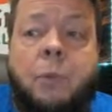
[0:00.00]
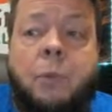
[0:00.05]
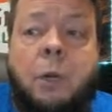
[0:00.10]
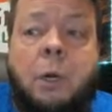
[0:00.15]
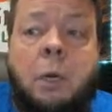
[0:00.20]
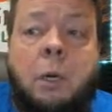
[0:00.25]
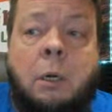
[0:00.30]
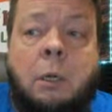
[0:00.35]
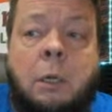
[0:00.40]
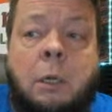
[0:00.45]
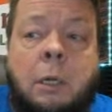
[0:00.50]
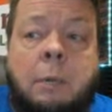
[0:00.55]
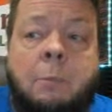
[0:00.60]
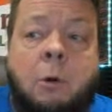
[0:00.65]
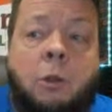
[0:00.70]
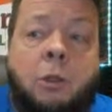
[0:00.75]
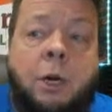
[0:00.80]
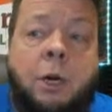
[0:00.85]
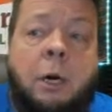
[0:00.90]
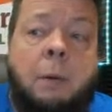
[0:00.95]
uh,
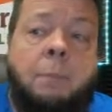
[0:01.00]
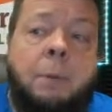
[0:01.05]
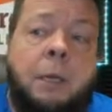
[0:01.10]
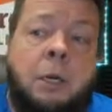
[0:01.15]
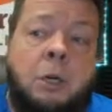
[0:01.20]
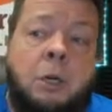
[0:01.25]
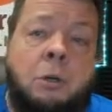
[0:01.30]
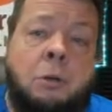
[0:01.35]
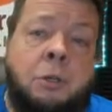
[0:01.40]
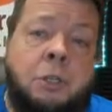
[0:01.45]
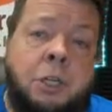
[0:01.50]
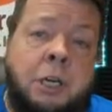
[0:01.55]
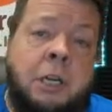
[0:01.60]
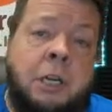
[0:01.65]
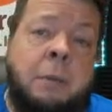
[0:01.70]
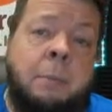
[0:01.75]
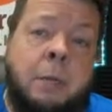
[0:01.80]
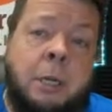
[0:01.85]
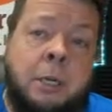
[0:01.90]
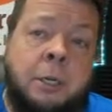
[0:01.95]
chemotherapy-induced
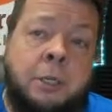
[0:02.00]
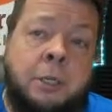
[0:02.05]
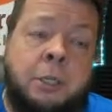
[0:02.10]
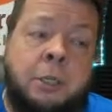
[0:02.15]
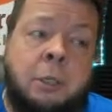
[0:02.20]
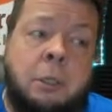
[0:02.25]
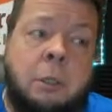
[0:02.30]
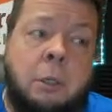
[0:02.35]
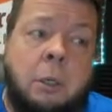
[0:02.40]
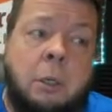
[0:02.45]
anemias,